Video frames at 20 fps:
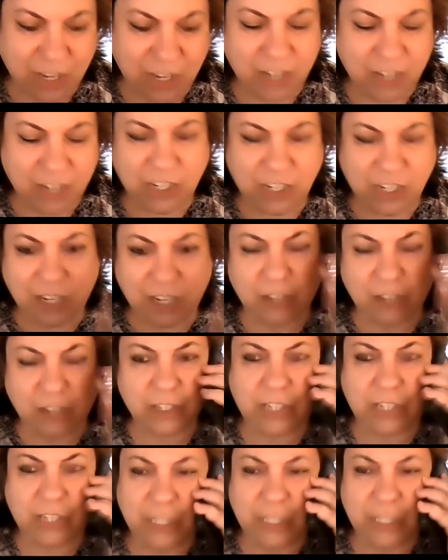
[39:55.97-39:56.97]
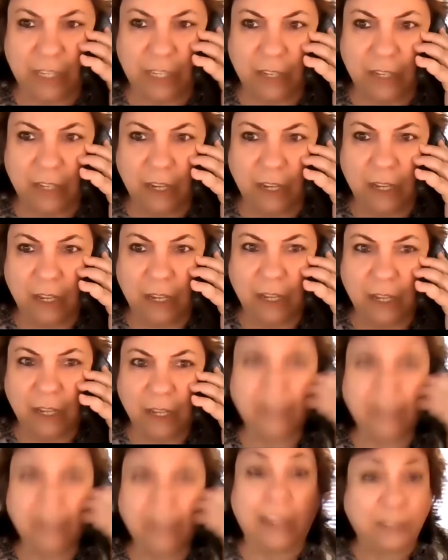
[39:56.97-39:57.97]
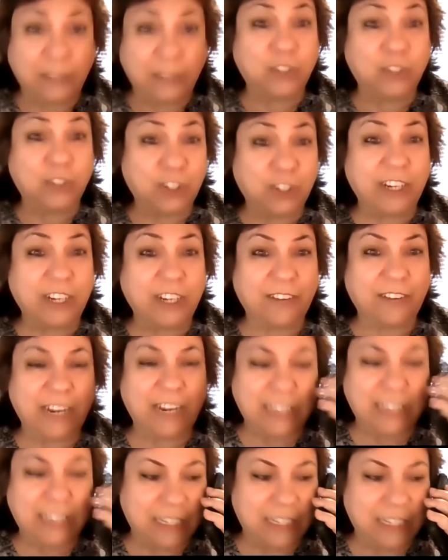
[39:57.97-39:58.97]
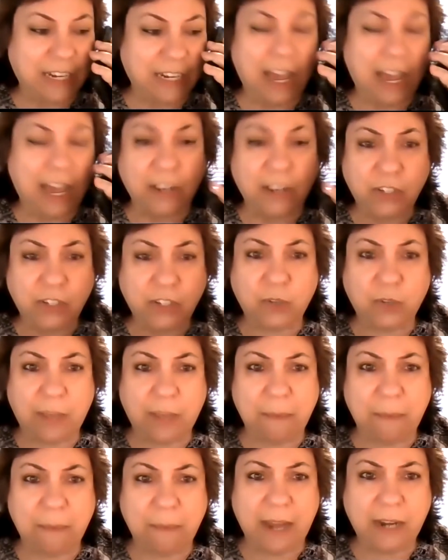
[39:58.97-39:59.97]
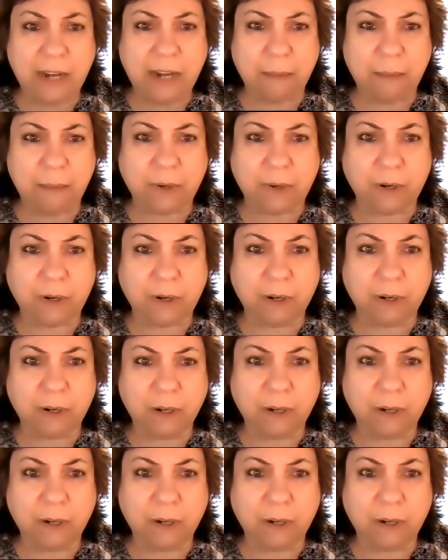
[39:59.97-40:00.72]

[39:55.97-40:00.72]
She calls and she says, I told you earlier, right? She said, How did you get my number?